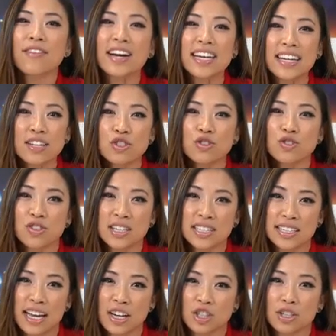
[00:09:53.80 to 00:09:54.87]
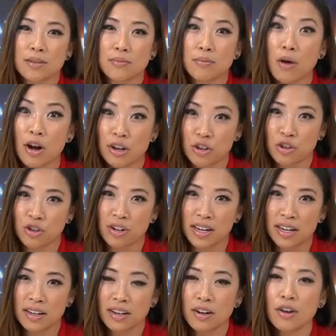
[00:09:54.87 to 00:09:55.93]
financial transaction
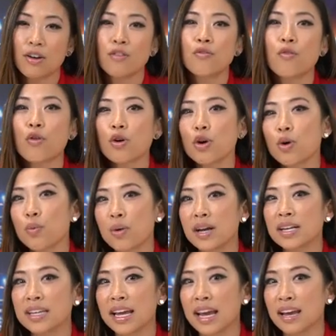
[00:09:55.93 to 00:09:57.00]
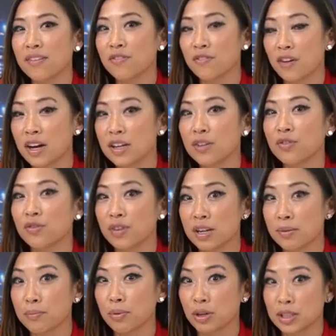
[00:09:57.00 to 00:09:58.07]
monitoring, 401k fund
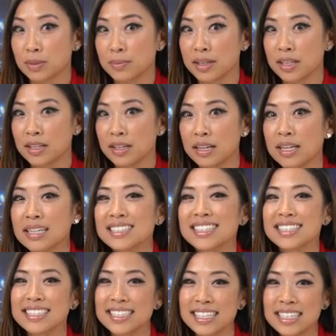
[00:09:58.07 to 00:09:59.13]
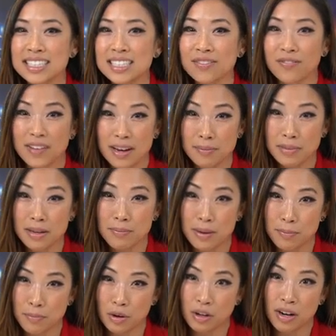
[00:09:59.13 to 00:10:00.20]
reimbursement, deceased family
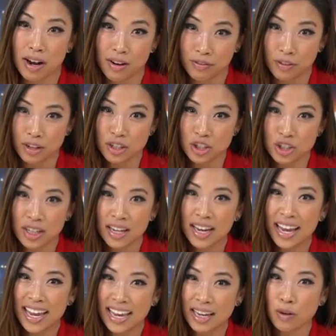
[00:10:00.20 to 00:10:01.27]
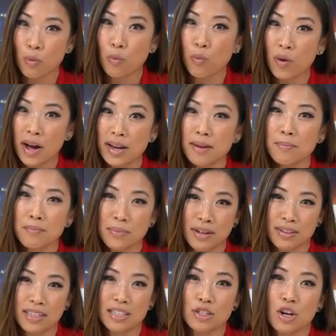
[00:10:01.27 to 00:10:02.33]
member coverage, and $1
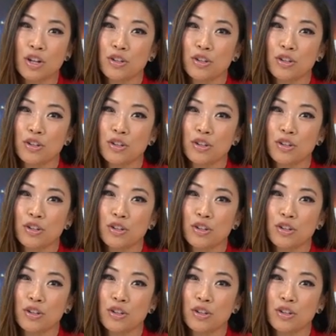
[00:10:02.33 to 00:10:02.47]
million